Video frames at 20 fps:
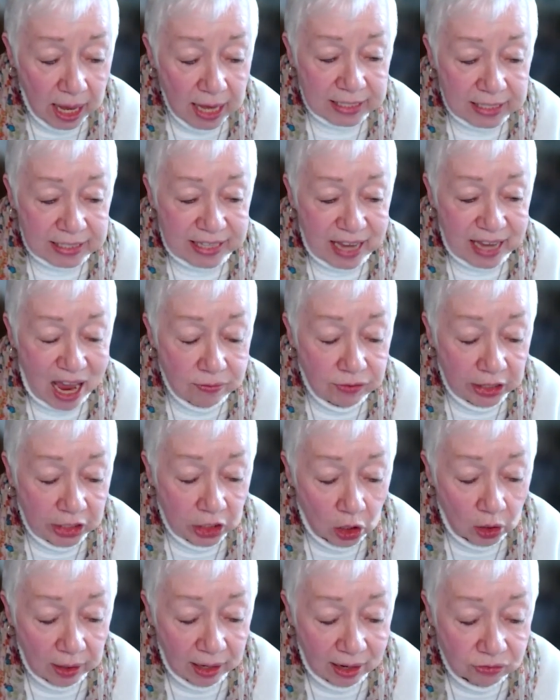saving
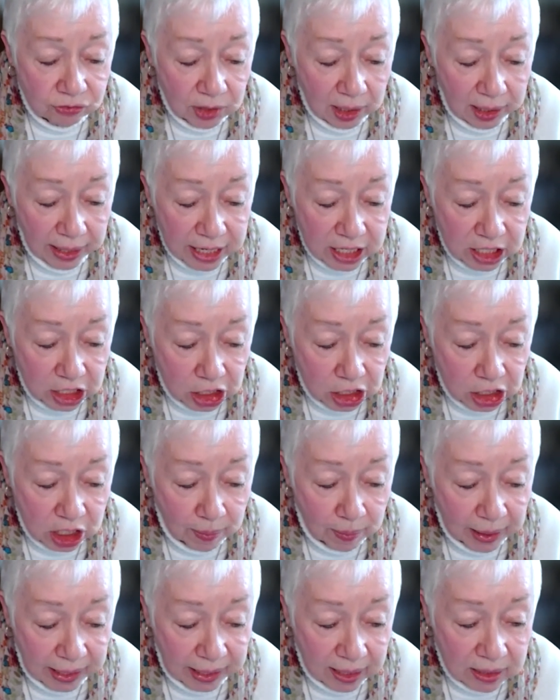your love relationship
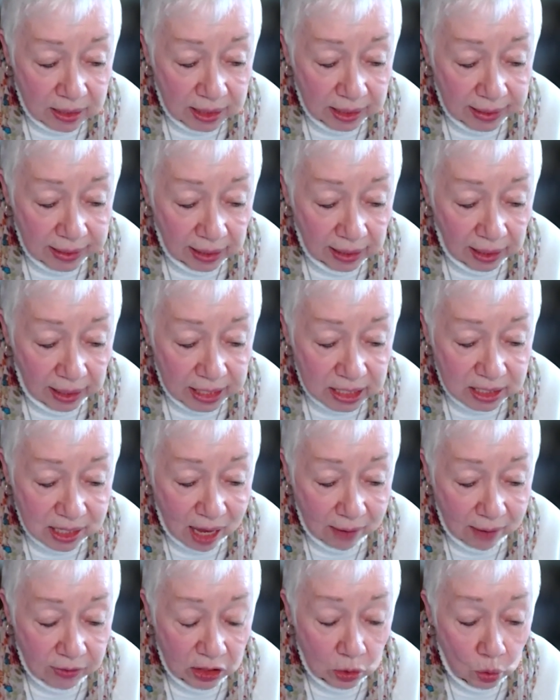and incidentally
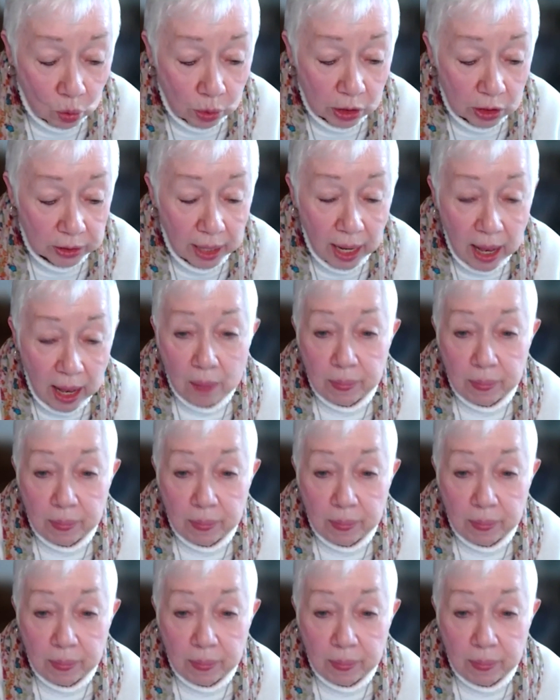saving the world,